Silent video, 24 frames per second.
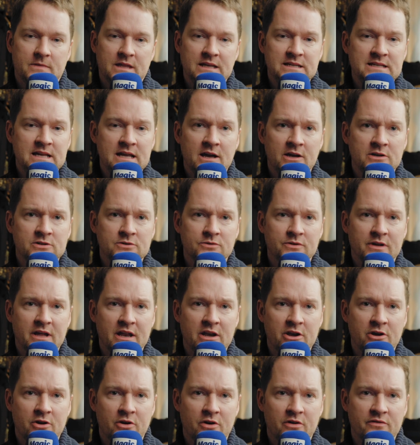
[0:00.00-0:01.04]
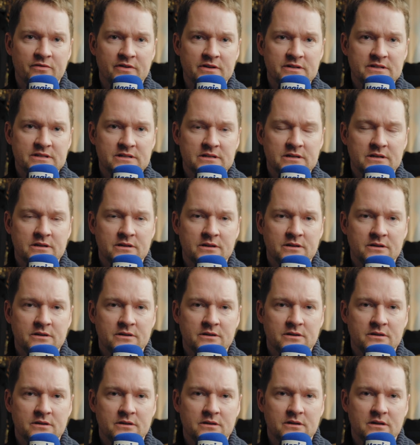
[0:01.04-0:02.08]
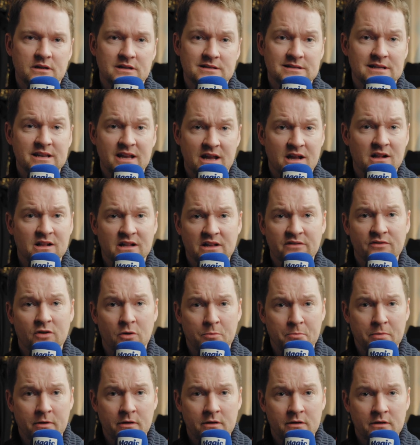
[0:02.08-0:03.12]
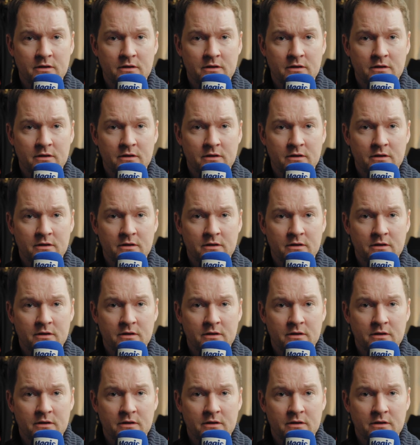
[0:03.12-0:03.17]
The day I don't get nervous is the day I'll give up.